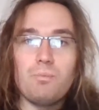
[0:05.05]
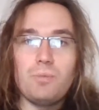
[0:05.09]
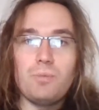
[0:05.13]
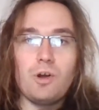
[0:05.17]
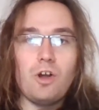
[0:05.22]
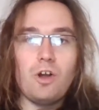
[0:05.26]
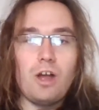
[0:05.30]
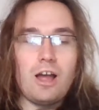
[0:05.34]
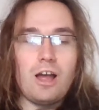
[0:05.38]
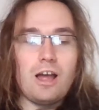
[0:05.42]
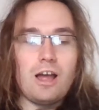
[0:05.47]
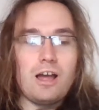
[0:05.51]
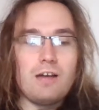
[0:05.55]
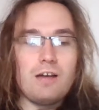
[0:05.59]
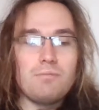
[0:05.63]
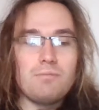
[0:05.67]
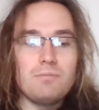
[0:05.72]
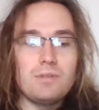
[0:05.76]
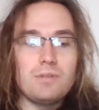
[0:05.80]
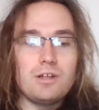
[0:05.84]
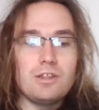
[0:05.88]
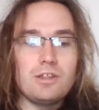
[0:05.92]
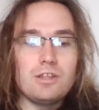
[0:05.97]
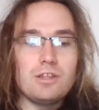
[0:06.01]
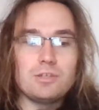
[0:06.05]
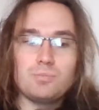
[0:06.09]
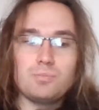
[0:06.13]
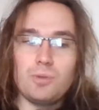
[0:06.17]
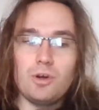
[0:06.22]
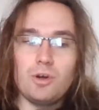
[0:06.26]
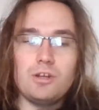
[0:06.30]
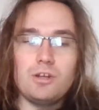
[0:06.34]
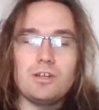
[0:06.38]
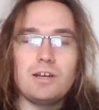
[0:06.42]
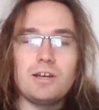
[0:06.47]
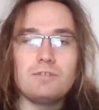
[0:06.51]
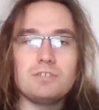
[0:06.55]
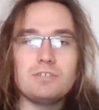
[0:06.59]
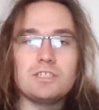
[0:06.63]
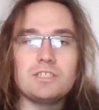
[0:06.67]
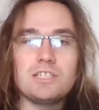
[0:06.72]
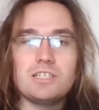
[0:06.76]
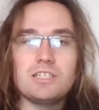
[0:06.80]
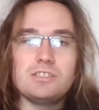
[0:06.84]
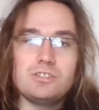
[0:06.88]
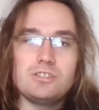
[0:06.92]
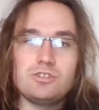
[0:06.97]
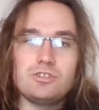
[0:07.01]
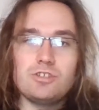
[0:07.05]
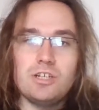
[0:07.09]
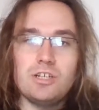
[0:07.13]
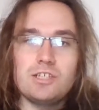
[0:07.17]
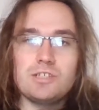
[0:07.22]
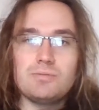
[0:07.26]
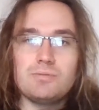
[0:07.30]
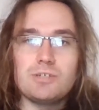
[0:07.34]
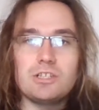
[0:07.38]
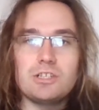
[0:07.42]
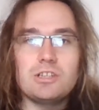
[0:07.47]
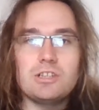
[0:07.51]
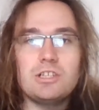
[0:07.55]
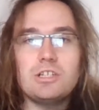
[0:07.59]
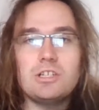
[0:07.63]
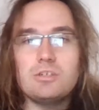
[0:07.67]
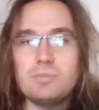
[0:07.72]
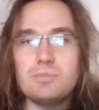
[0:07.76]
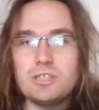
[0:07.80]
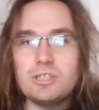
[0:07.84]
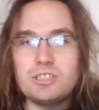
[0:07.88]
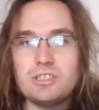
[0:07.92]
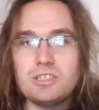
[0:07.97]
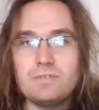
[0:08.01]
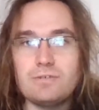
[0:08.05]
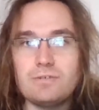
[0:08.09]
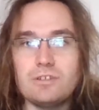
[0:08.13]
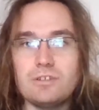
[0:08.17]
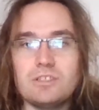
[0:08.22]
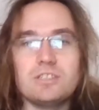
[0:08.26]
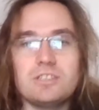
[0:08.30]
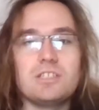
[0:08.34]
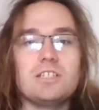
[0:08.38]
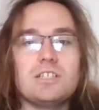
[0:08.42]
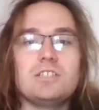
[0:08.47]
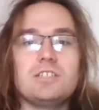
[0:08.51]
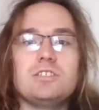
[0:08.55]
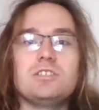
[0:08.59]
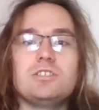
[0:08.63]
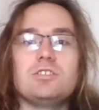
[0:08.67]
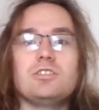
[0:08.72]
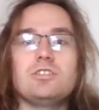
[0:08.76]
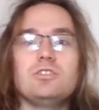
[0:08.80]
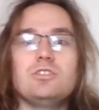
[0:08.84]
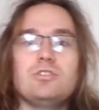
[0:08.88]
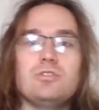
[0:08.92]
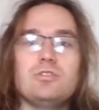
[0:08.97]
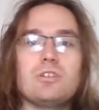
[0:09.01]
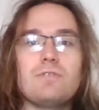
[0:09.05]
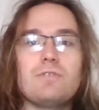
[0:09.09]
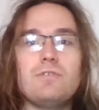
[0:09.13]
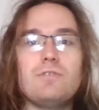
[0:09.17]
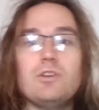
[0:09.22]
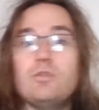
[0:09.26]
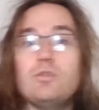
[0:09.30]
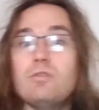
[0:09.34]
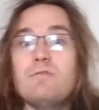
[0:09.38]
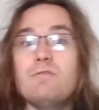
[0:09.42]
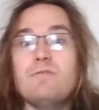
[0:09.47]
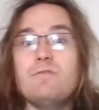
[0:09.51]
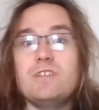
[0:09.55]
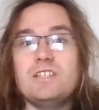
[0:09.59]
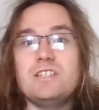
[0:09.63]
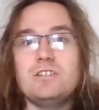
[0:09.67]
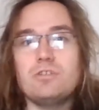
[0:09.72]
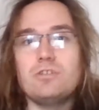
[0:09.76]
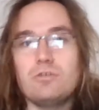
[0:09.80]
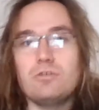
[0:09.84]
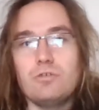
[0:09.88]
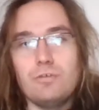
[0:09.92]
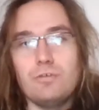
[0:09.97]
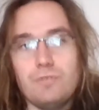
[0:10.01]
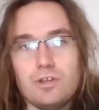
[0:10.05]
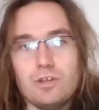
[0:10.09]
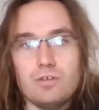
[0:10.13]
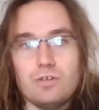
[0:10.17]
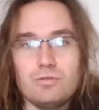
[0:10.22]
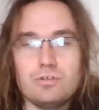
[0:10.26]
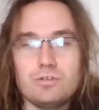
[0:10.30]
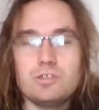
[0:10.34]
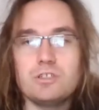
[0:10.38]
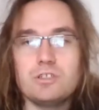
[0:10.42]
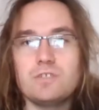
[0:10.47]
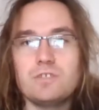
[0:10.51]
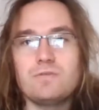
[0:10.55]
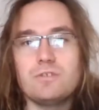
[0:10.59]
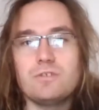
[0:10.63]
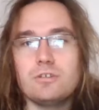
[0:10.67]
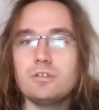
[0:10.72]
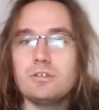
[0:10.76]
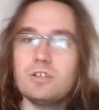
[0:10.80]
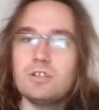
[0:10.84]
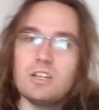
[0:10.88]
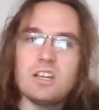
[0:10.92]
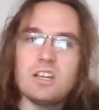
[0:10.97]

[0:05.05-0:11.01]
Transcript: But at this point, I've decided to try something a little bit different. Decided to start doing a few video reviews just for a